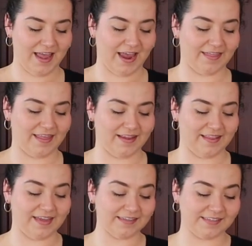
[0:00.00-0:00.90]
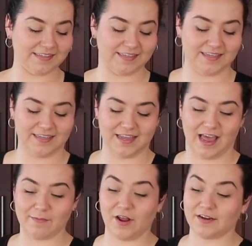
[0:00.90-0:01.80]
And then this,
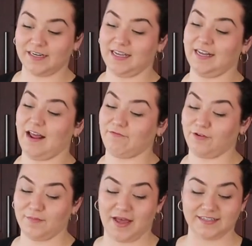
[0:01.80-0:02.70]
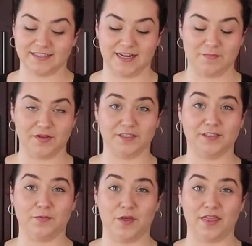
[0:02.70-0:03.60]
I'm not gonna hit at full capacity, but
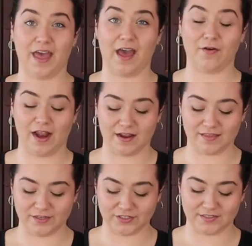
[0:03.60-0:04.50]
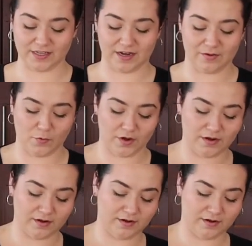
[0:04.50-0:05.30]
without anything, just the cutting board.